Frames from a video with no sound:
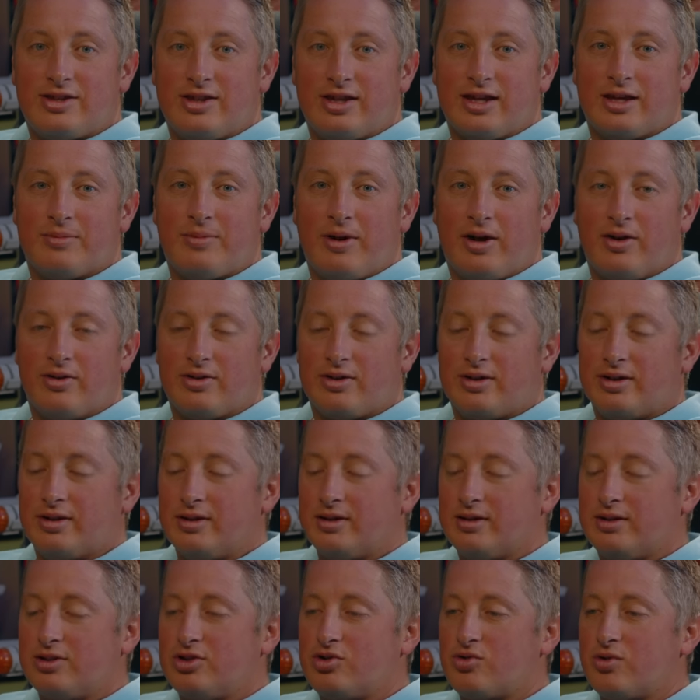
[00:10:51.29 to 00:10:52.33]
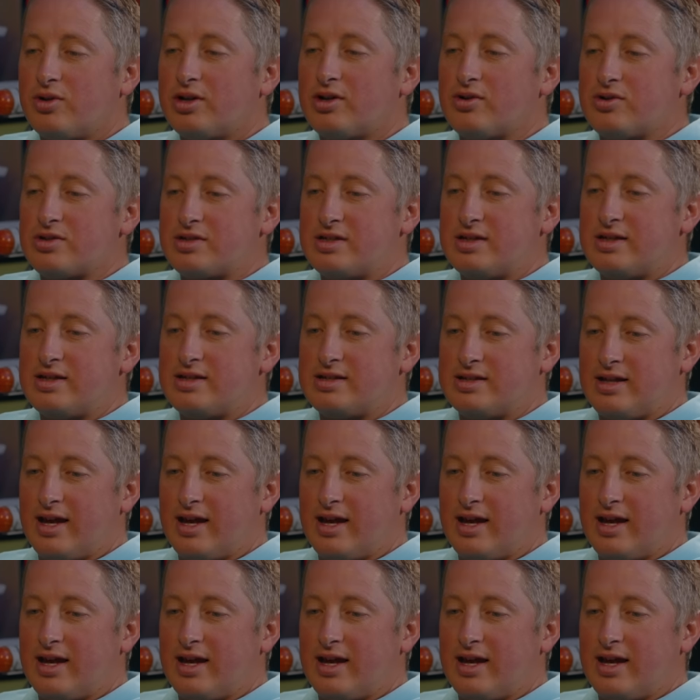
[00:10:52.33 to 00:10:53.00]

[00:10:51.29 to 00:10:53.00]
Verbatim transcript: thing about triggers is